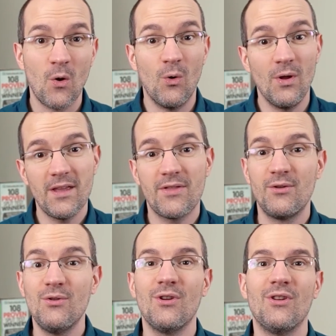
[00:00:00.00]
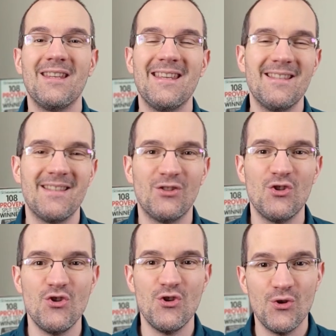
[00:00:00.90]
or that through an easy to
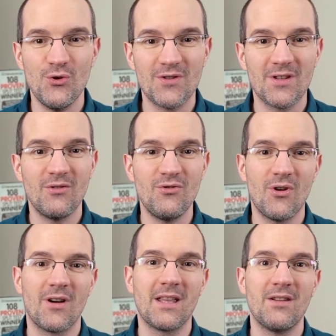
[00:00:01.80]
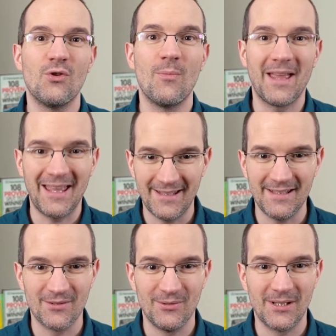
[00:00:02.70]
use drag and drop
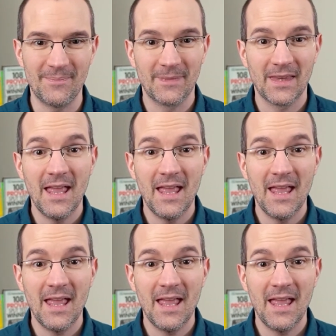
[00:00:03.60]
editor.